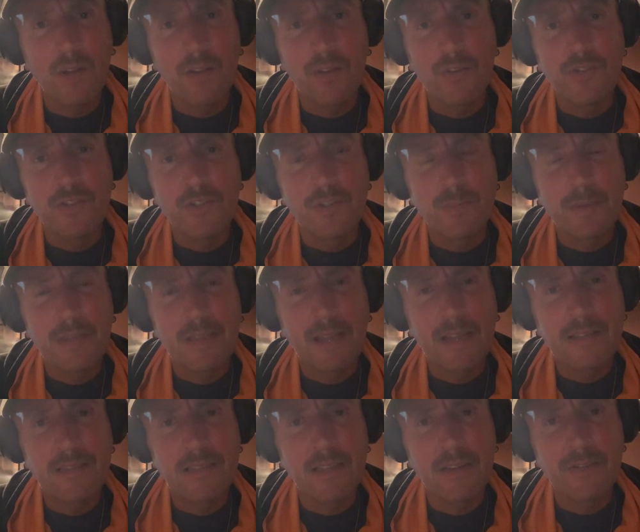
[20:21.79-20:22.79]
It'll just be
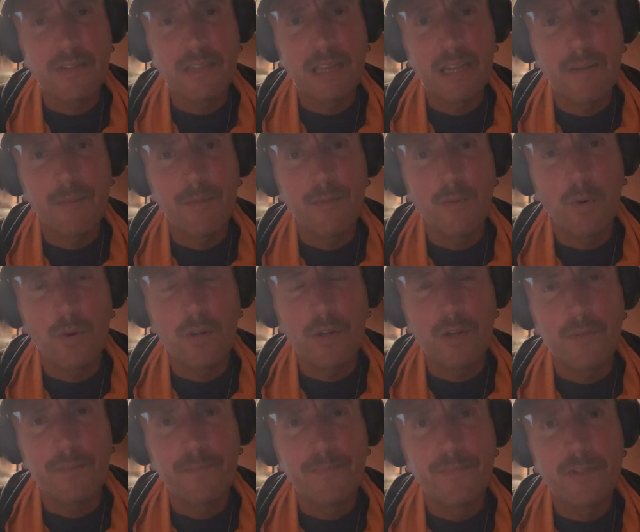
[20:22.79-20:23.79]
that stuff set up for
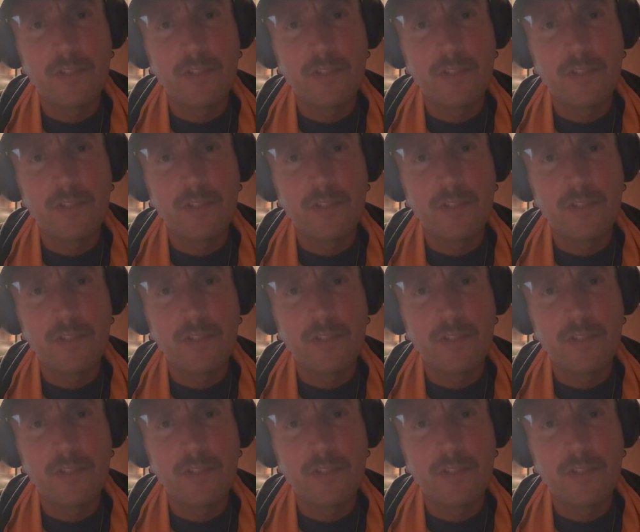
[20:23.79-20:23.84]
you.